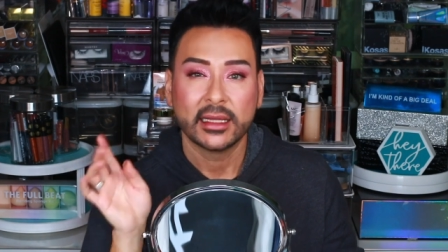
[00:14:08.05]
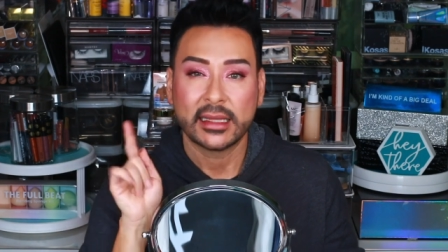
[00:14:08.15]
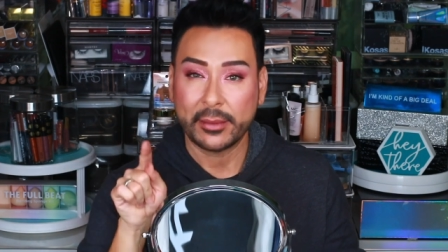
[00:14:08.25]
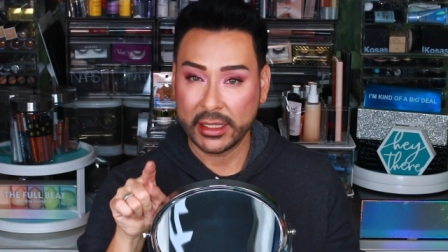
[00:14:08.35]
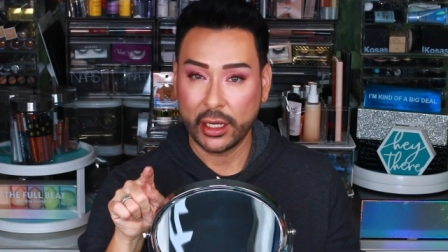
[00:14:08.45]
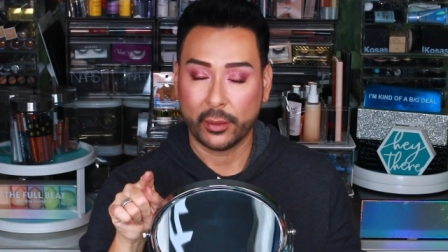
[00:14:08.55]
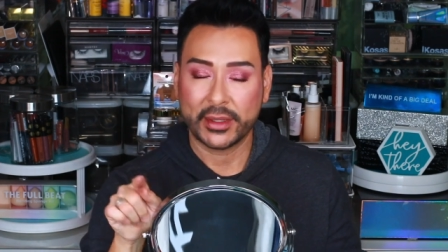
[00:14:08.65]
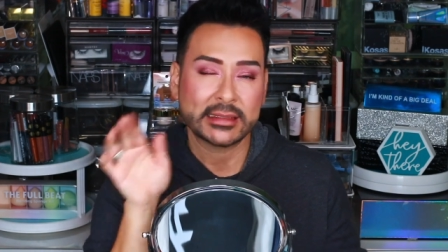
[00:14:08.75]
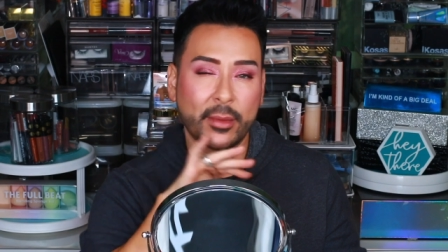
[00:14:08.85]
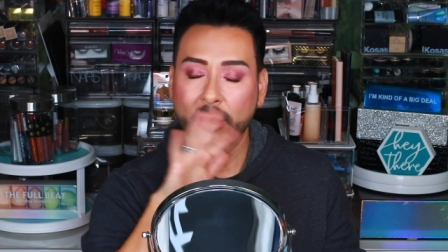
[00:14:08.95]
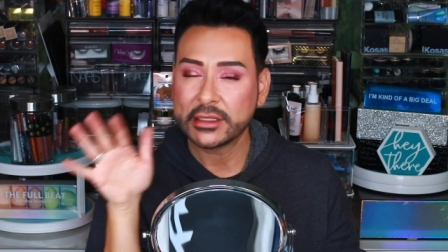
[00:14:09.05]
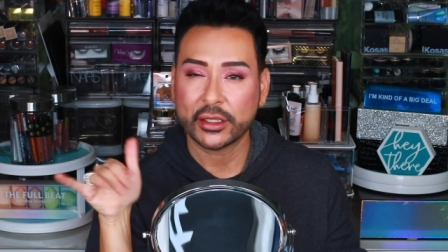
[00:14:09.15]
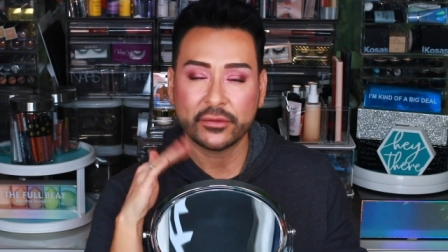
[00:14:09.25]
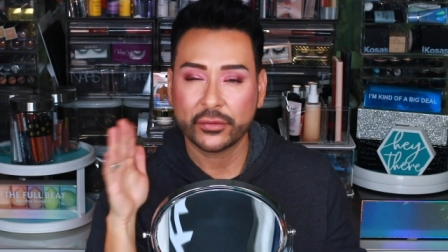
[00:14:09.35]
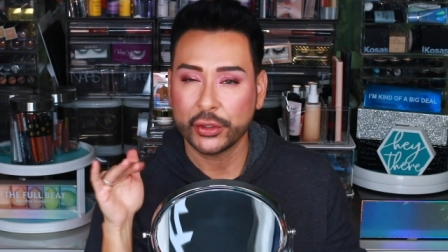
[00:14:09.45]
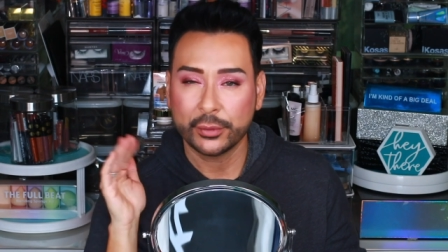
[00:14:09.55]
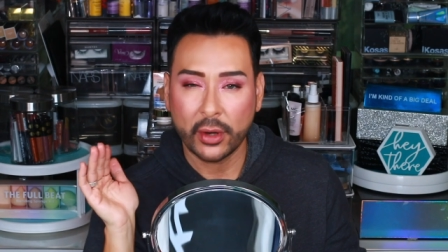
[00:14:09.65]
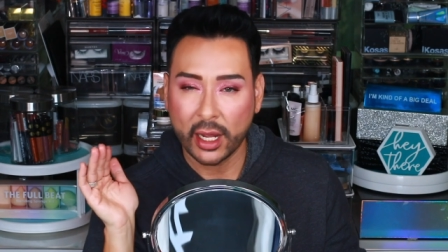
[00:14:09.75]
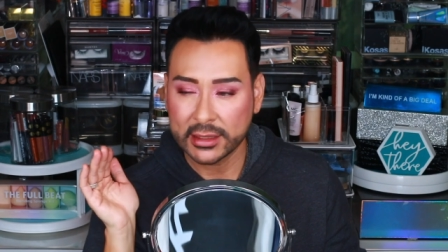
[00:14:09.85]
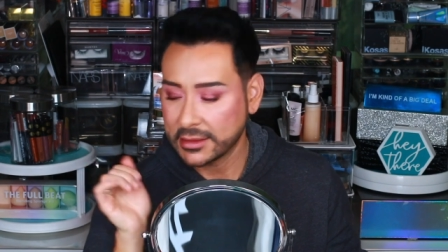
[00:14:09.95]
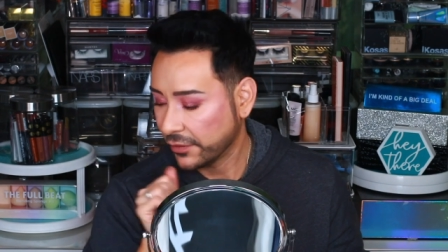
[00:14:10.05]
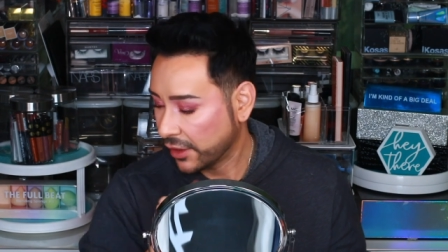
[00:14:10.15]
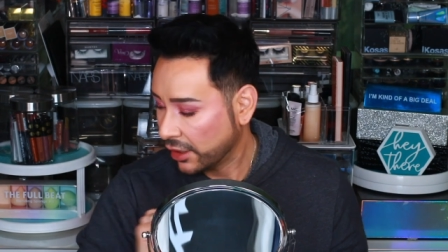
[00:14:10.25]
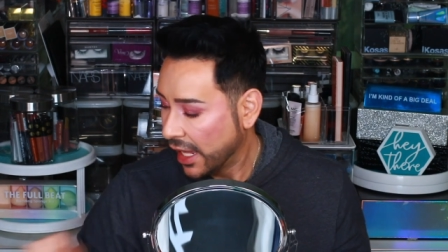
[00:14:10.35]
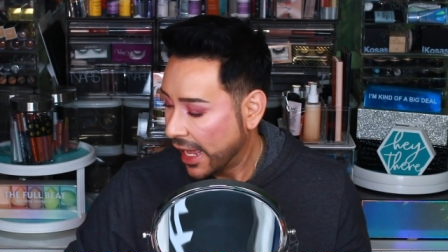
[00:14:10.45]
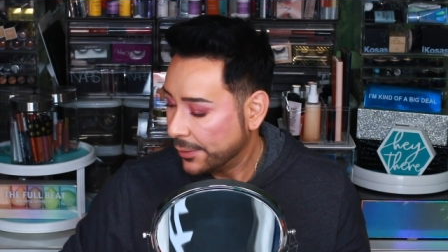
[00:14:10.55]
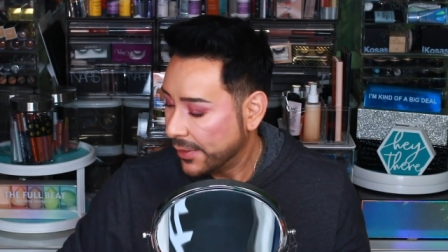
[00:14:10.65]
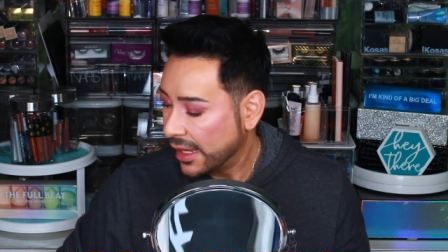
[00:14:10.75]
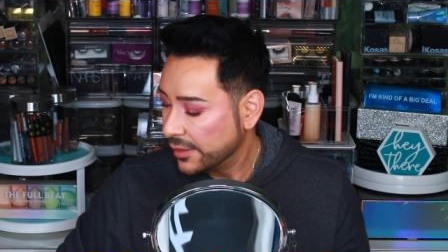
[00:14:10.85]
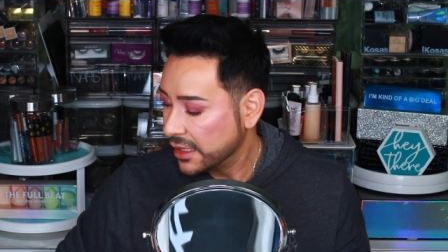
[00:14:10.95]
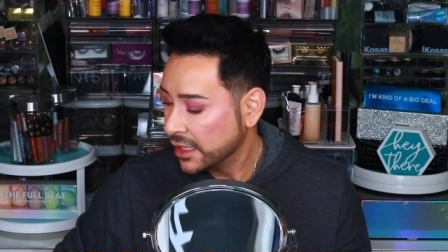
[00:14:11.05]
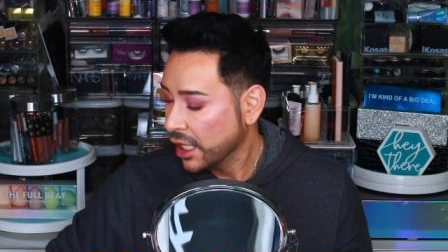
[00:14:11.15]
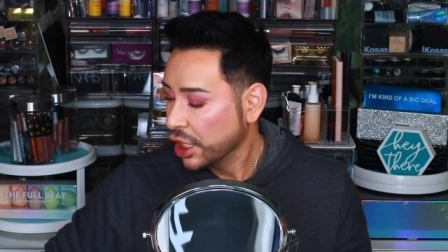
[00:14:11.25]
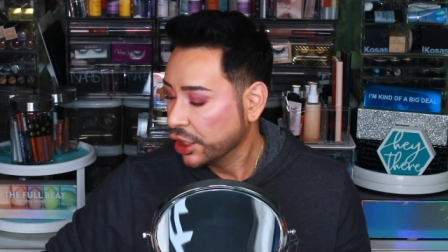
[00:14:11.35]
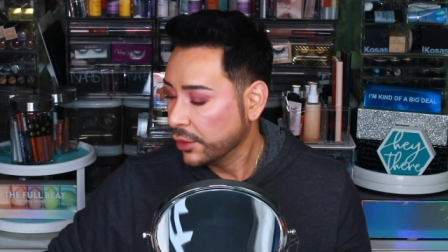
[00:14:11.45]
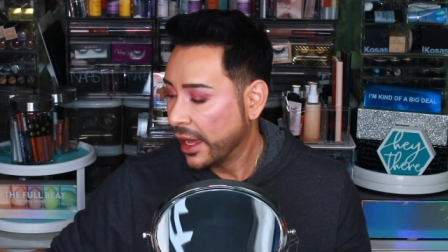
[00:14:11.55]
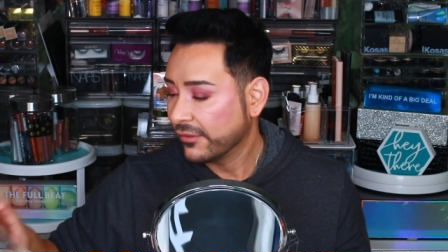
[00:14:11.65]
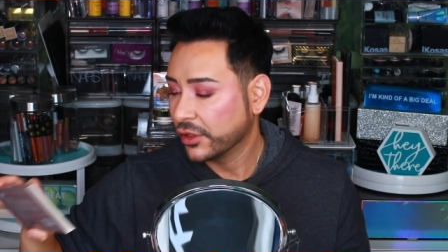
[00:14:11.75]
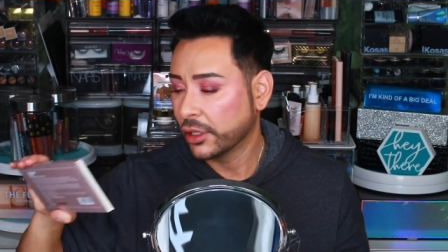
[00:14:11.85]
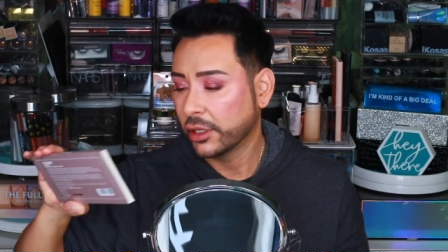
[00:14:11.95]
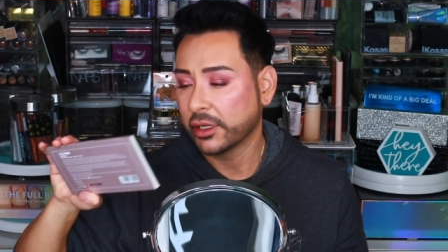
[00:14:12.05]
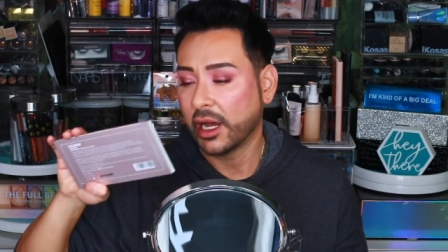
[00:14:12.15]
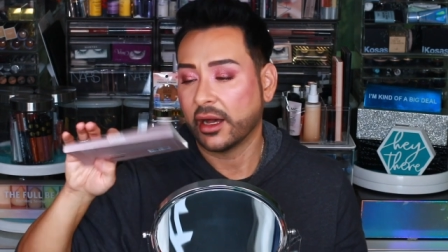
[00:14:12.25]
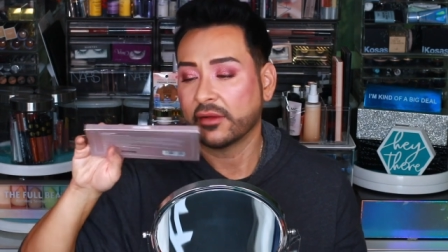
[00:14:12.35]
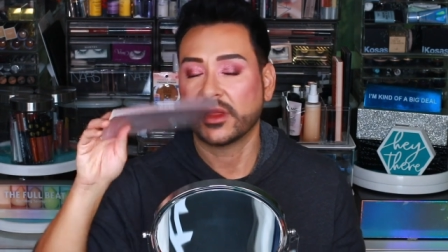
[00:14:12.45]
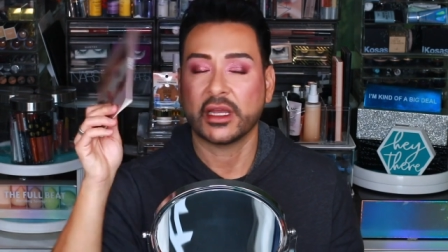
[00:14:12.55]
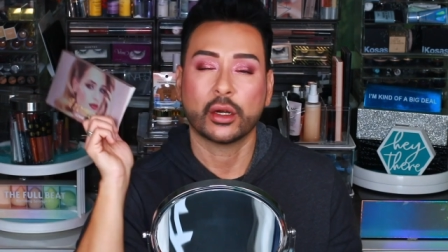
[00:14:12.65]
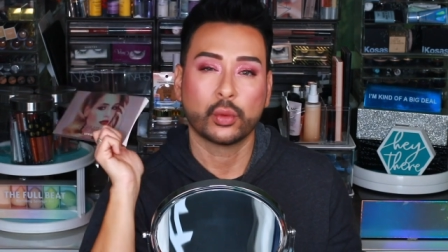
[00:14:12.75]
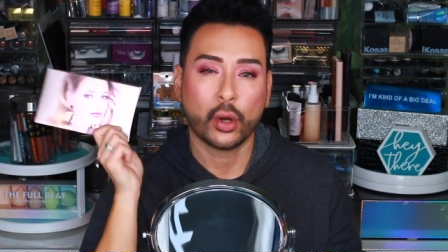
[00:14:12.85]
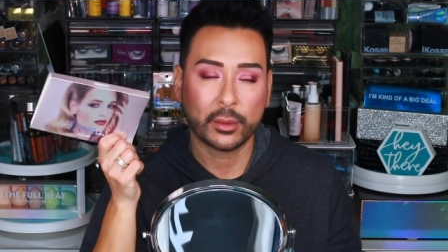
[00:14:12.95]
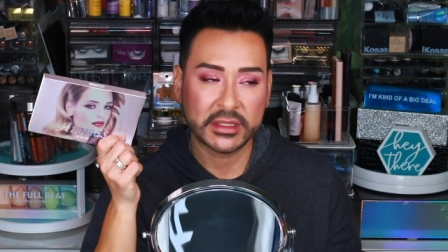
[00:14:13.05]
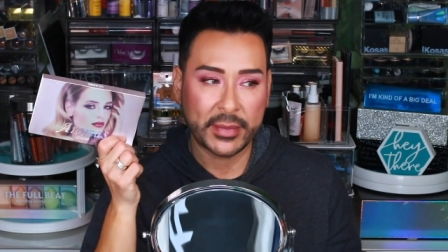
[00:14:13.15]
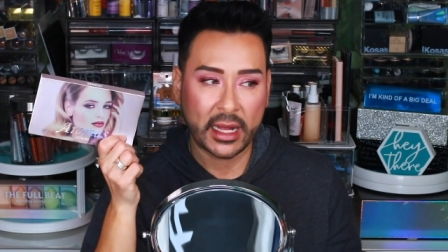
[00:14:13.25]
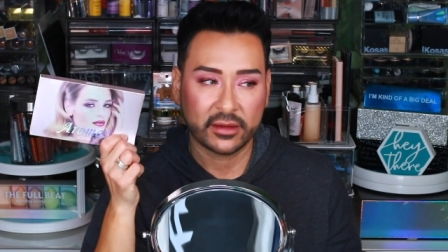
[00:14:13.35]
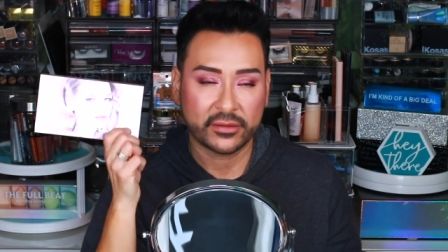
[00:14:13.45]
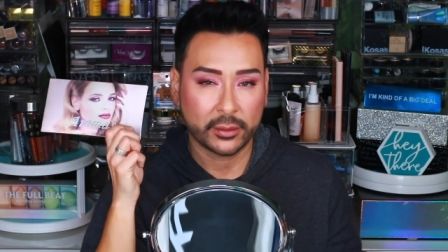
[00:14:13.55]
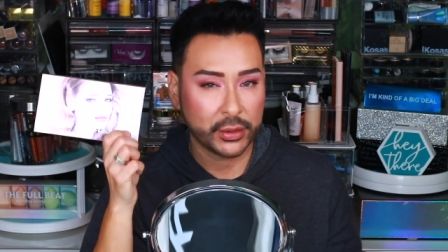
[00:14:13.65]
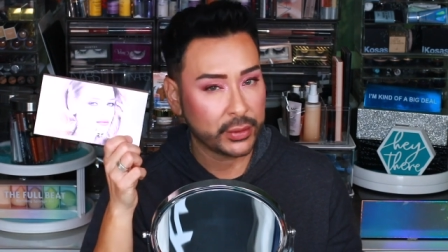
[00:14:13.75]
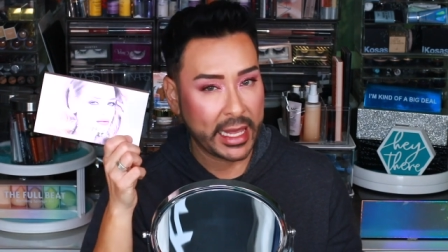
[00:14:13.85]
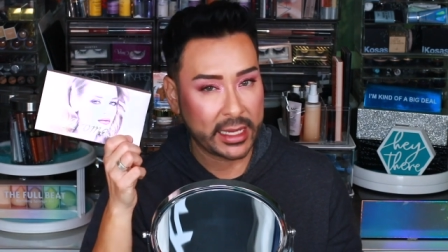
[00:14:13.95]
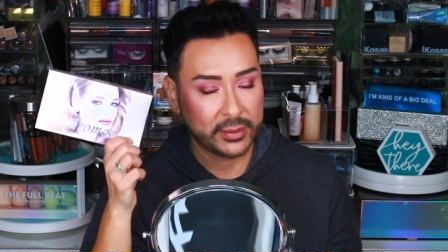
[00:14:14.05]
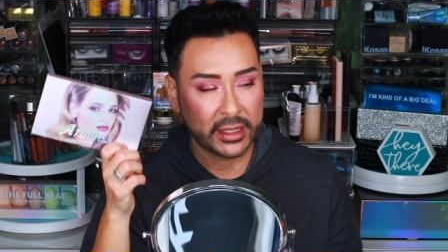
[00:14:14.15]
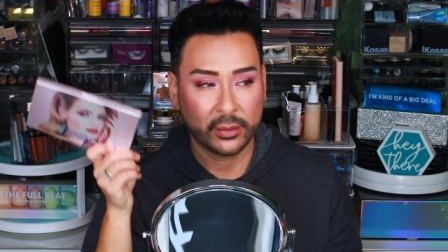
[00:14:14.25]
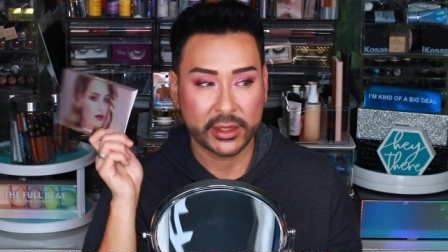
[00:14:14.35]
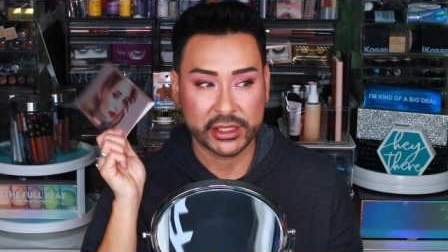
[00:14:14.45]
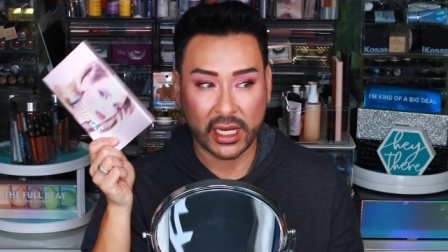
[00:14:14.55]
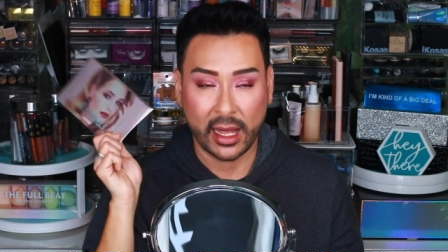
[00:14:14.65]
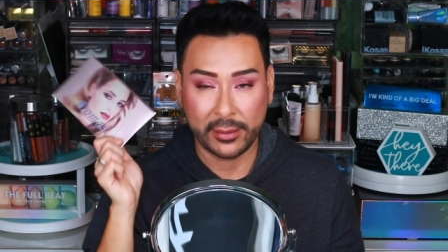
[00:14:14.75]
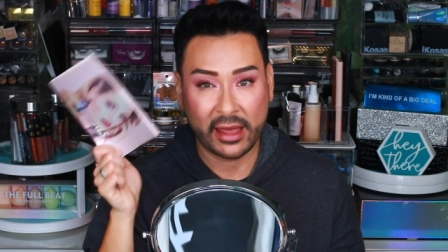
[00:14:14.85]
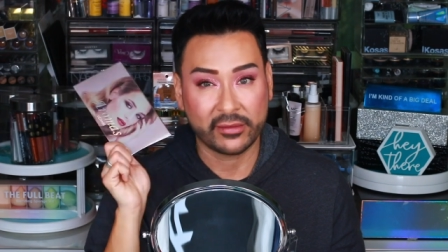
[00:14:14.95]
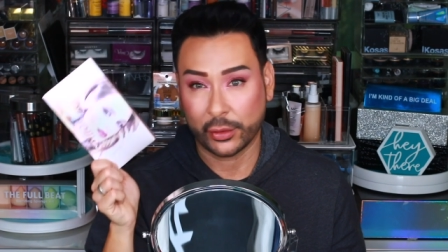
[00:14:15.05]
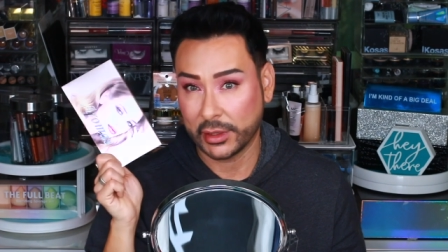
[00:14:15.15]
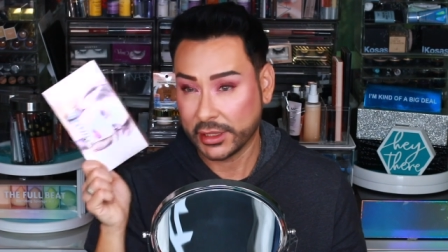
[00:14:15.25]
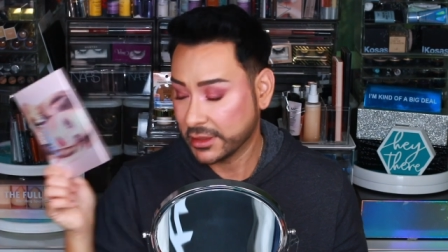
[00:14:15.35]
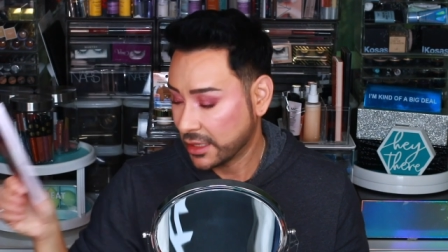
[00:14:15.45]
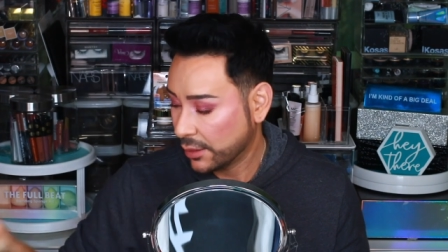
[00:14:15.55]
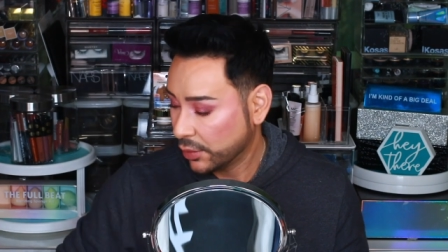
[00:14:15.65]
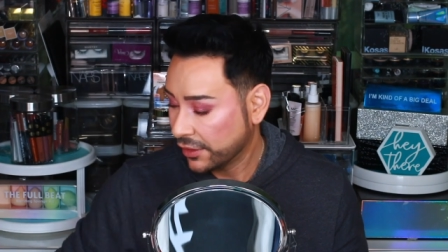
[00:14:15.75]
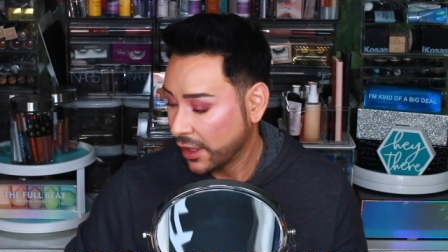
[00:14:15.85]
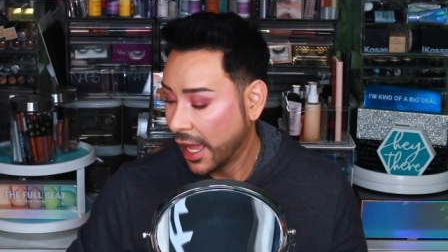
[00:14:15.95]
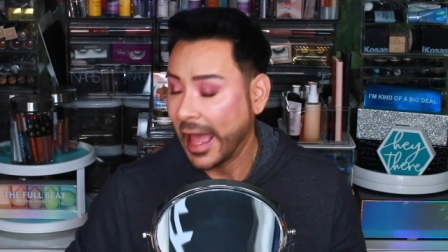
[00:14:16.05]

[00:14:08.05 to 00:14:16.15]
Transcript: Let me know, because I'm always looking for new products out there, and maybe you haven't heard of the Aromas palette from You Can Be, which I'm having a really good time with,